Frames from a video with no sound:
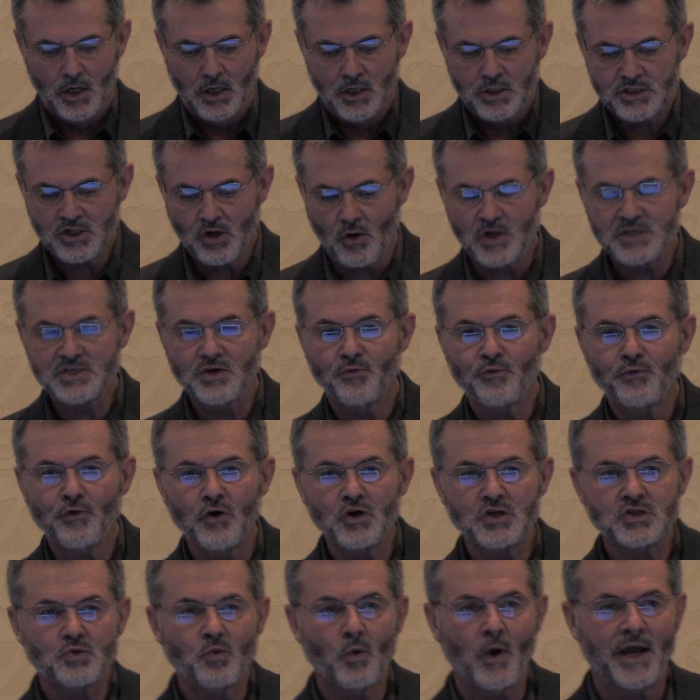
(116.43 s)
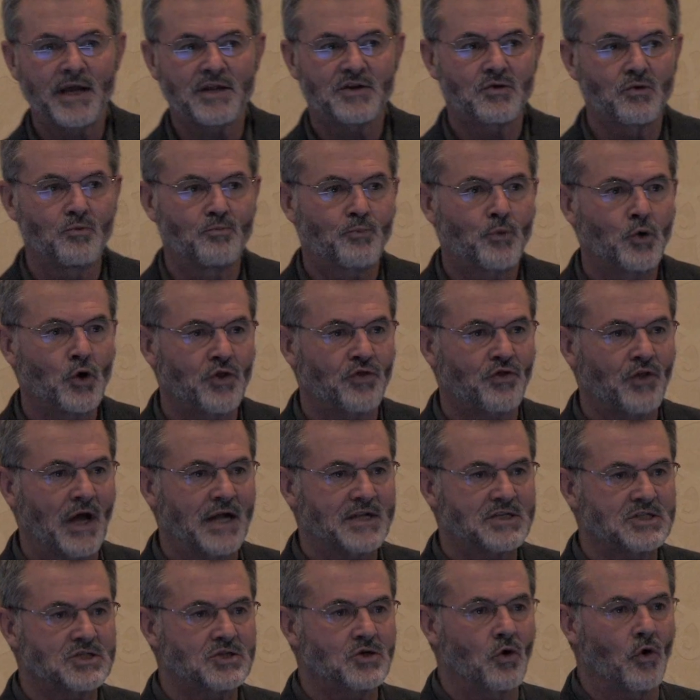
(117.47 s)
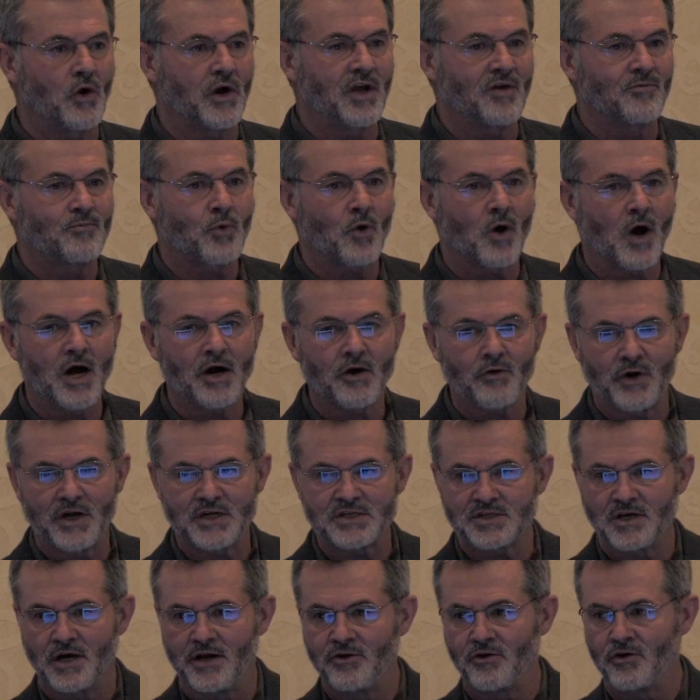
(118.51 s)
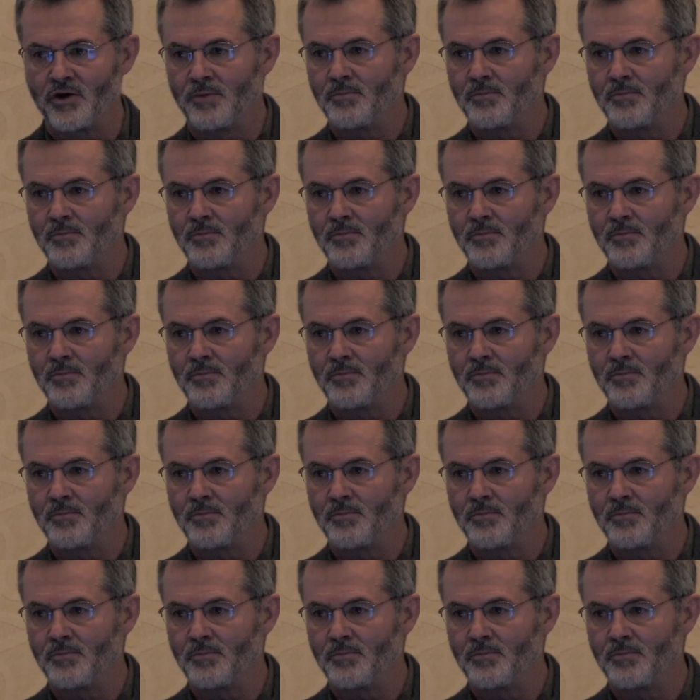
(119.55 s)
So as a first way to put that story of progress under a